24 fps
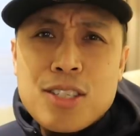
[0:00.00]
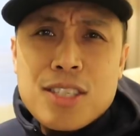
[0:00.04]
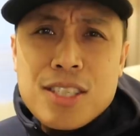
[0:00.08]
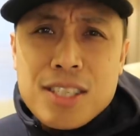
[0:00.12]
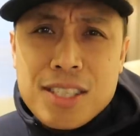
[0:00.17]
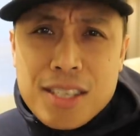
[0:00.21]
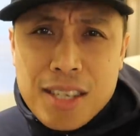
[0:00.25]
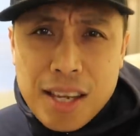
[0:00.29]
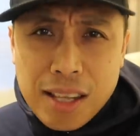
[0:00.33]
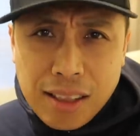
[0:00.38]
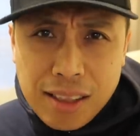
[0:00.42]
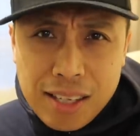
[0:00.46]

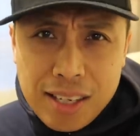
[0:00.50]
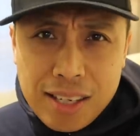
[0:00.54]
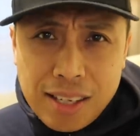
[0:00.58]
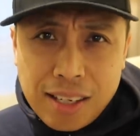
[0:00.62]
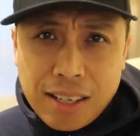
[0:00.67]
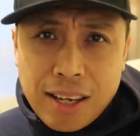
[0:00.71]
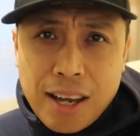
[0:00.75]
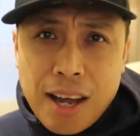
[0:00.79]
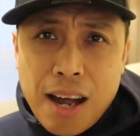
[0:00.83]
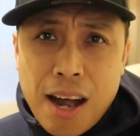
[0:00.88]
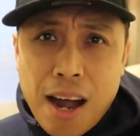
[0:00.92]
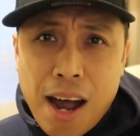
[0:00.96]

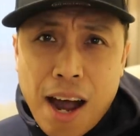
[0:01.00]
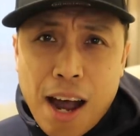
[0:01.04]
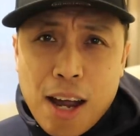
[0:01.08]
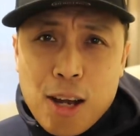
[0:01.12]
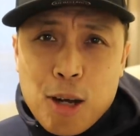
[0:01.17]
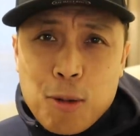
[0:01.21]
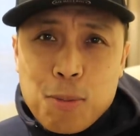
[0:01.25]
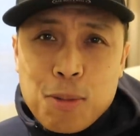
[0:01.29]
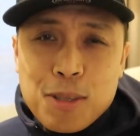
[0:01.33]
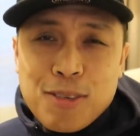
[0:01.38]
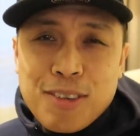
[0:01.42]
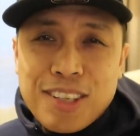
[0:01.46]
City. I
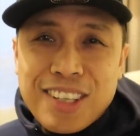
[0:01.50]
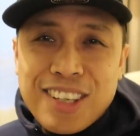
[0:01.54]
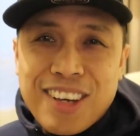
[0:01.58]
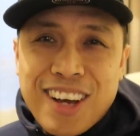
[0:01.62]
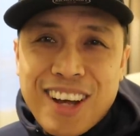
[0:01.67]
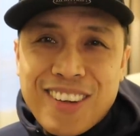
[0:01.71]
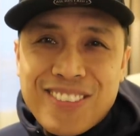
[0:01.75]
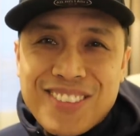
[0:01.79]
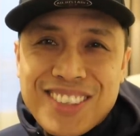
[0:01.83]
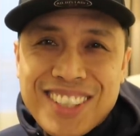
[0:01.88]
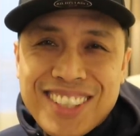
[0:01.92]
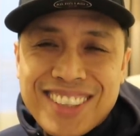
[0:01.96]
hope this video
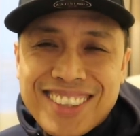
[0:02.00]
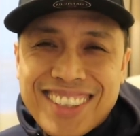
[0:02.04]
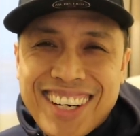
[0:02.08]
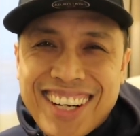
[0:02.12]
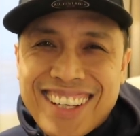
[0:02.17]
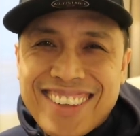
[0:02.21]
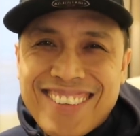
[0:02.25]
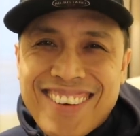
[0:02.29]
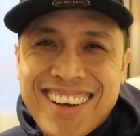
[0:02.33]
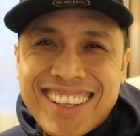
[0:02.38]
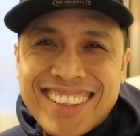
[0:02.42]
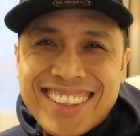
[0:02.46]
helps you
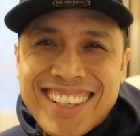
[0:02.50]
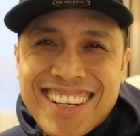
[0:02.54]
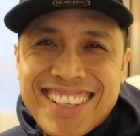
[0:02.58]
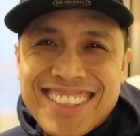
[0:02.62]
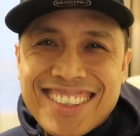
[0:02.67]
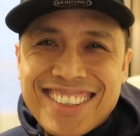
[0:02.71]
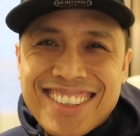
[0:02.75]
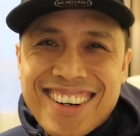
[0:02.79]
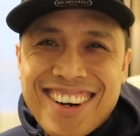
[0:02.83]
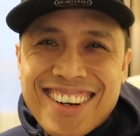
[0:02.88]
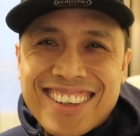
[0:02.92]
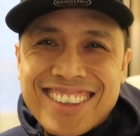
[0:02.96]
trade well,
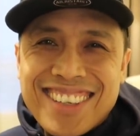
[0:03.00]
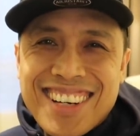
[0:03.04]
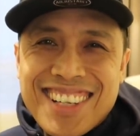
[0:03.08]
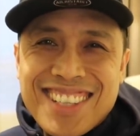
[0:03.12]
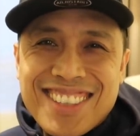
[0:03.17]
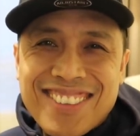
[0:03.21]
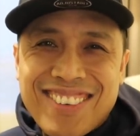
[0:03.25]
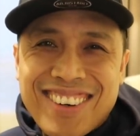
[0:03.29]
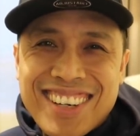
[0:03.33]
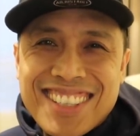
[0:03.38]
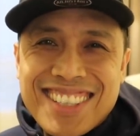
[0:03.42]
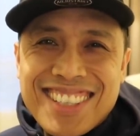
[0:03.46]
trade strong,
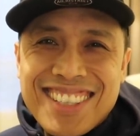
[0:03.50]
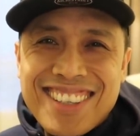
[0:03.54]
trade smart.